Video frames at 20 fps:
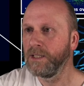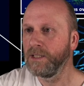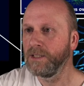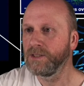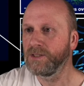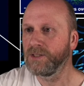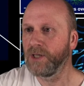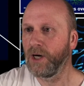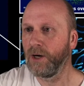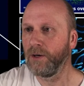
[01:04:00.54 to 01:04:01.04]

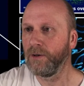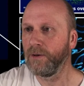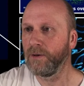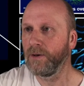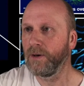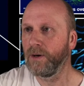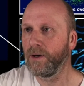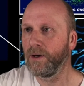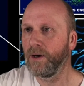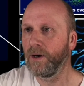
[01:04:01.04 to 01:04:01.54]
So
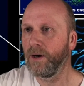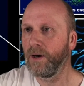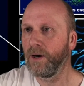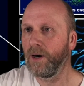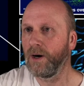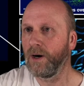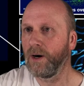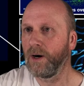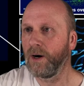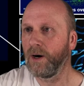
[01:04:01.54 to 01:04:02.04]

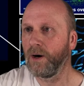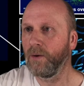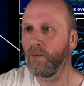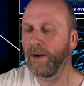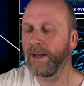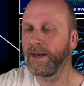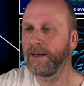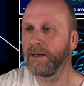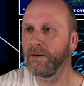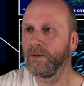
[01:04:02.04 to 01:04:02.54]

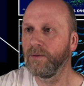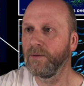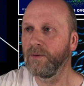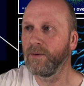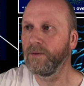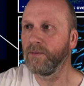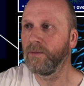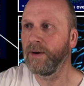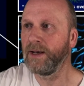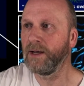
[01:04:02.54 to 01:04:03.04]
when
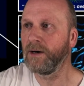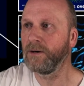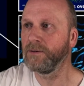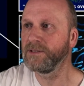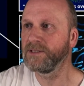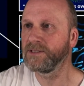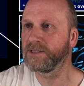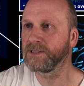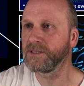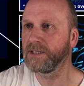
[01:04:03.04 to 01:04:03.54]
I
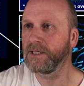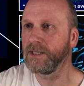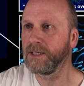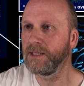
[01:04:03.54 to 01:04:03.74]
was